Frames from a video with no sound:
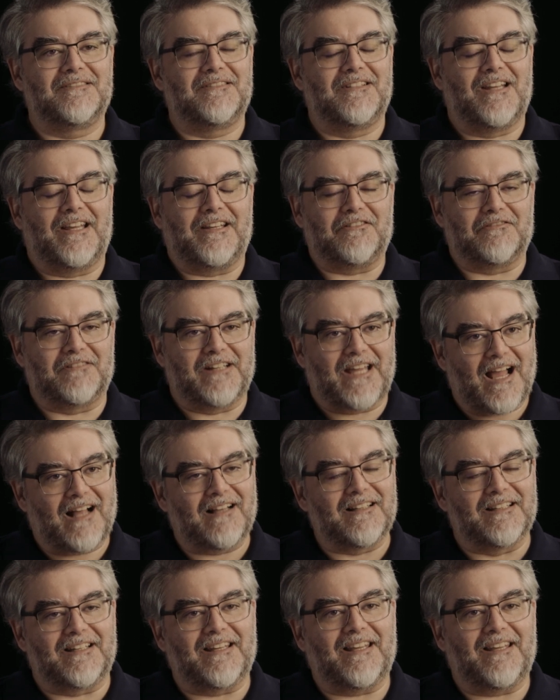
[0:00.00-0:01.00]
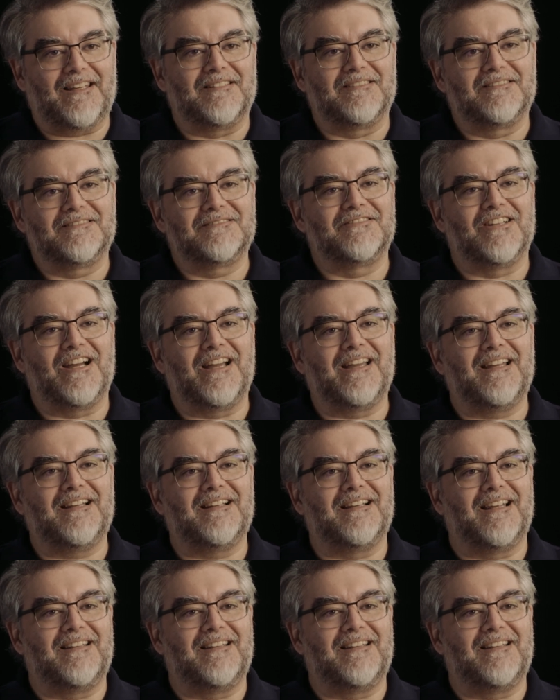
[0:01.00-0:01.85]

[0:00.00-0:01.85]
like reality, right?